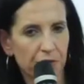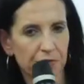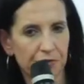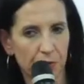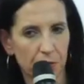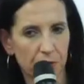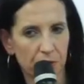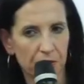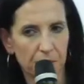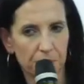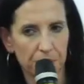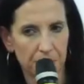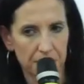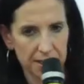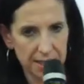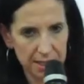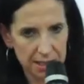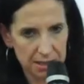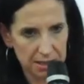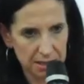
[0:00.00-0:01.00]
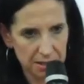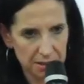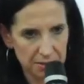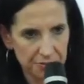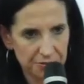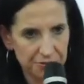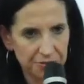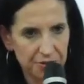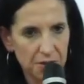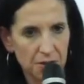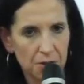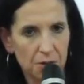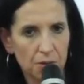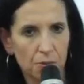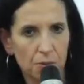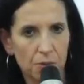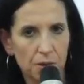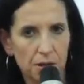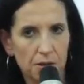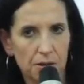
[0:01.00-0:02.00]
For the predictive,
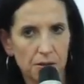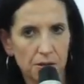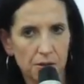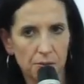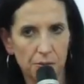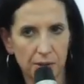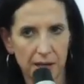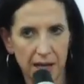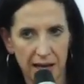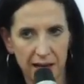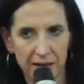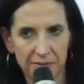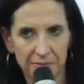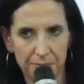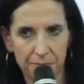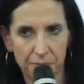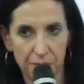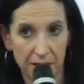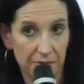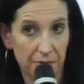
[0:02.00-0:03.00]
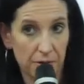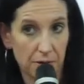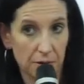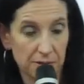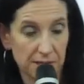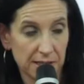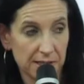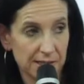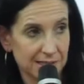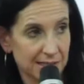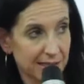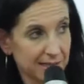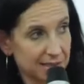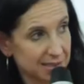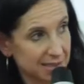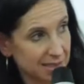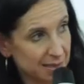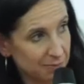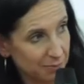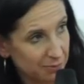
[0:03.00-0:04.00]
we have our own data science
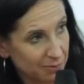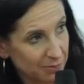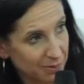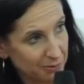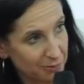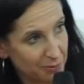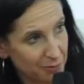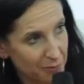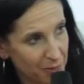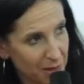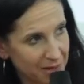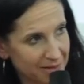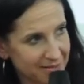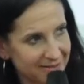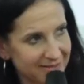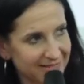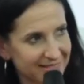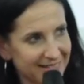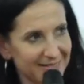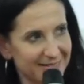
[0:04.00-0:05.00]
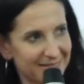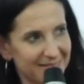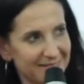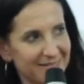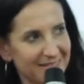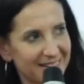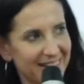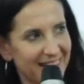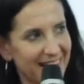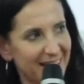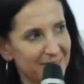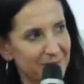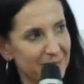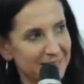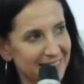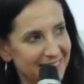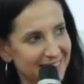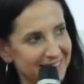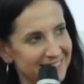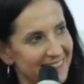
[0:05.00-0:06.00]
team. I have my
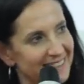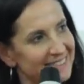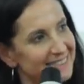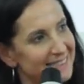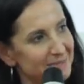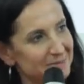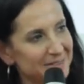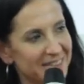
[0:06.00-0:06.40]
data science teams